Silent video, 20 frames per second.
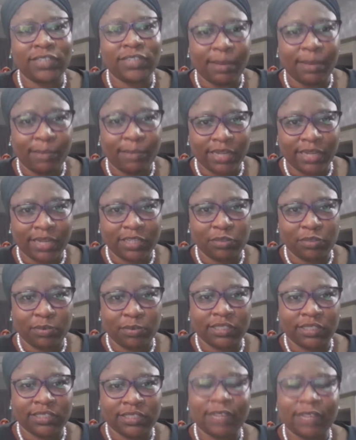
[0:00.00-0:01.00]

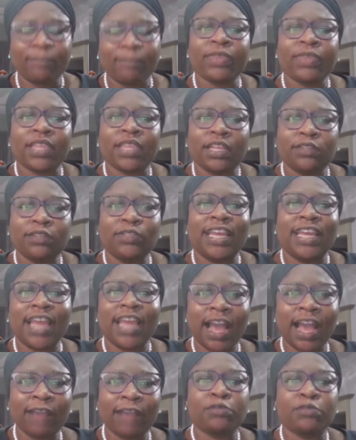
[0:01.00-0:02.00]
management. They
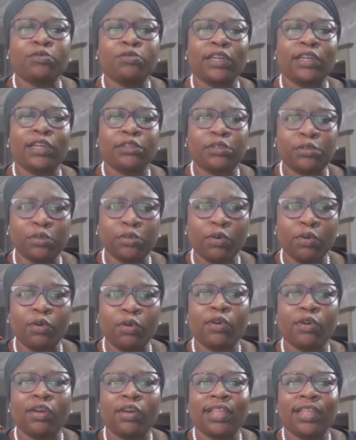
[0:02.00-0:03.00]
have to
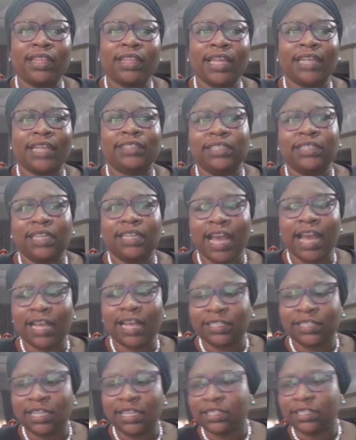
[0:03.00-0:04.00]
ensure that the
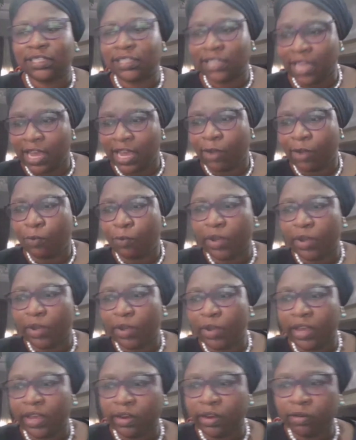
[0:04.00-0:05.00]
assets are
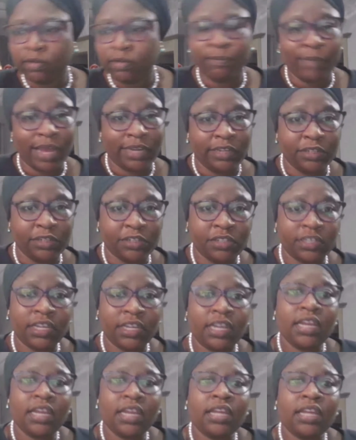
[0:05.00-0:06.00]
well
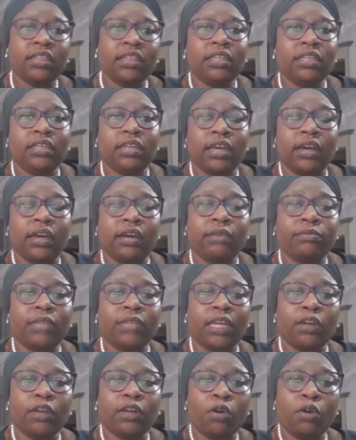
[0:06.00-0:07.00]
managed.
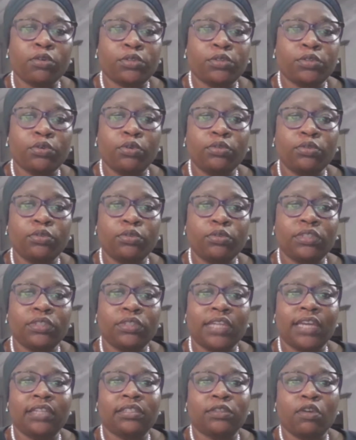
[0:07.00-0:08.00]
Then also
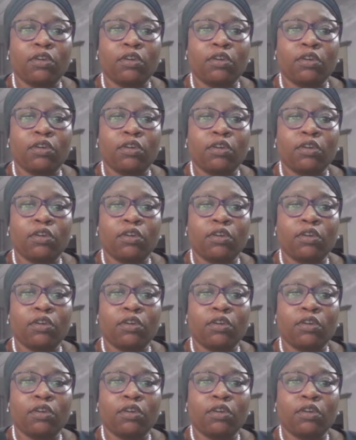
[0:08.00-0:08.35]
there is